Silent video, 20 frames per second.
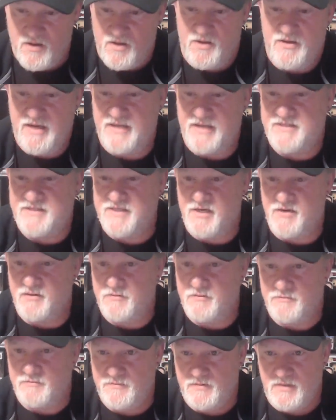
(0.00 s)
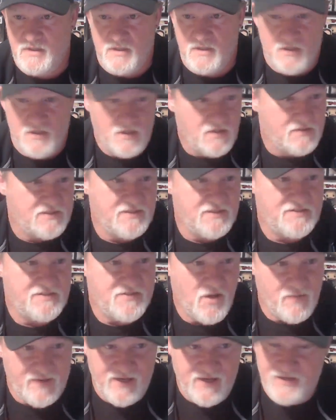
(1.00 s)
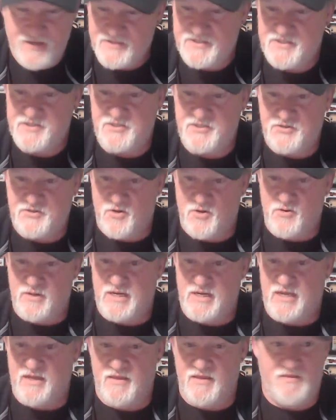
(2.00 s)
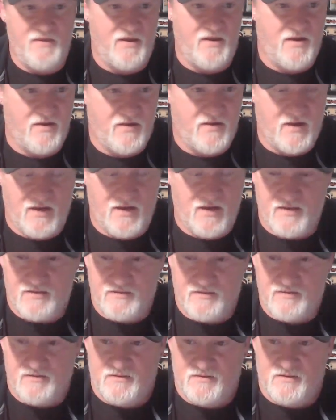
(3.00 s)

Okay, so since nobody else is throwing in their